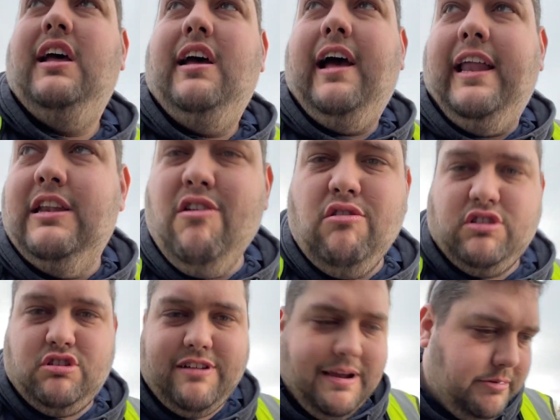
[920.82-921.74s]
and not
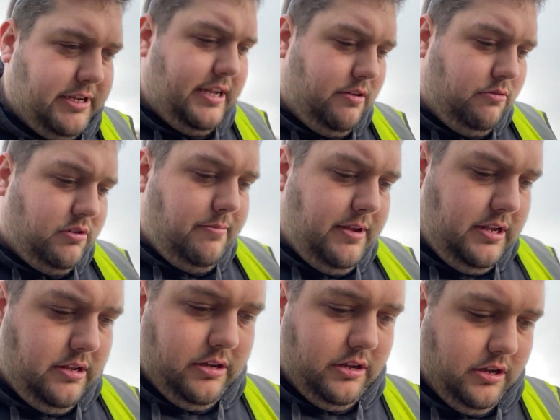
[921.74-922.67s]
strapped it or
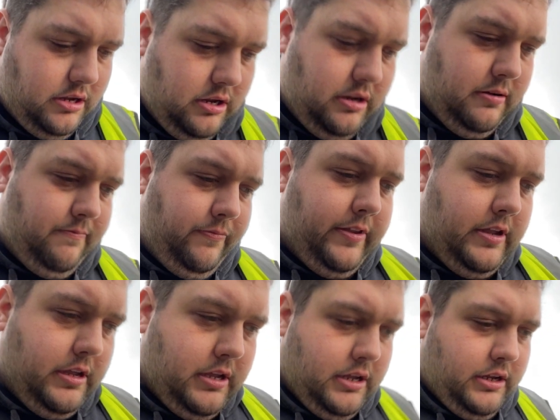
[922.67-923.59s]
something,
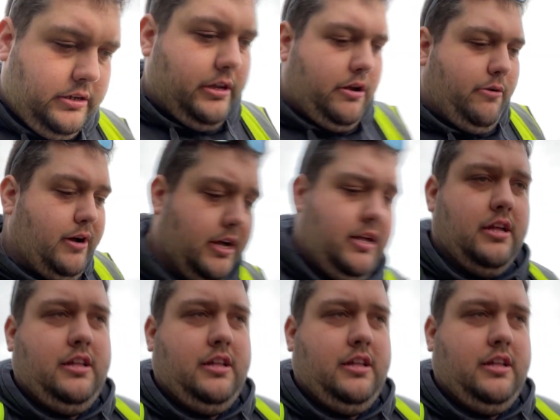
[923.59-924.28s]
so